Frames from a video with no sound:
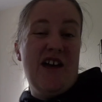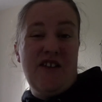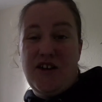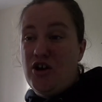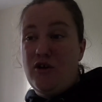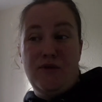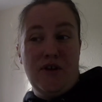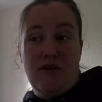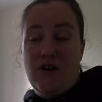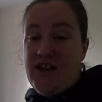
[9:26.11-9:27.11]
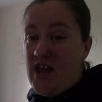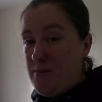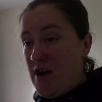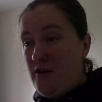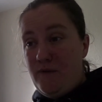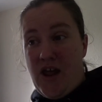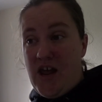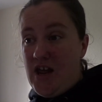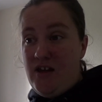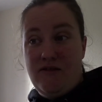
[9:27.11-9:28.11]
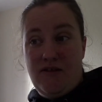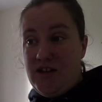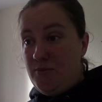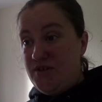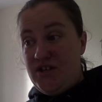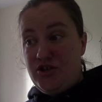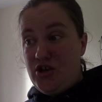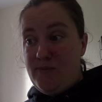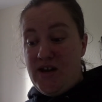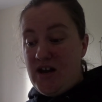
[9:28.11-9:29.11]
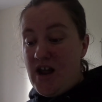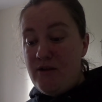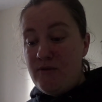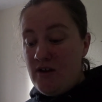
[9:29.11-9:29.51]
They know that I came out of care in the position I'm in now.